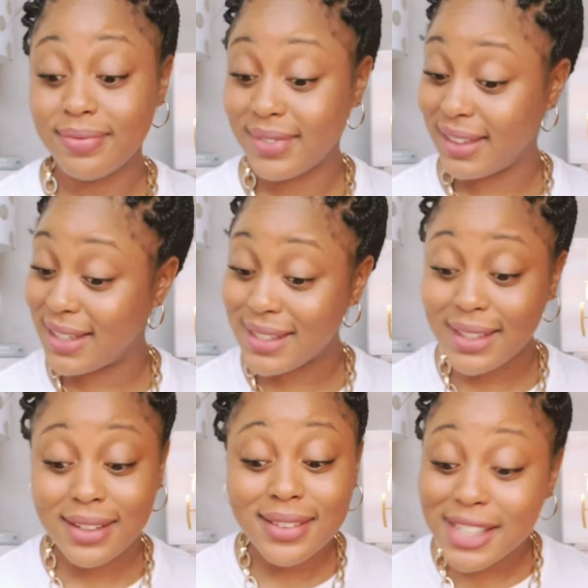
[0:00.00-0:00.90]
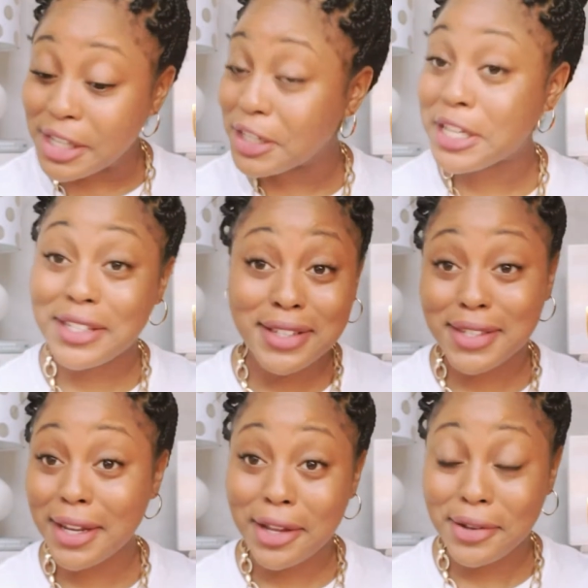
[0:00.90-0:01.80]
Listen, listen,
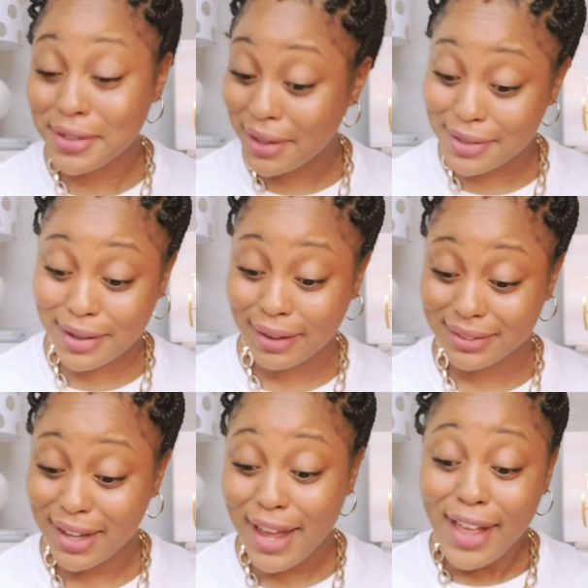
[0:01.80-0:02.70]
singles, listen.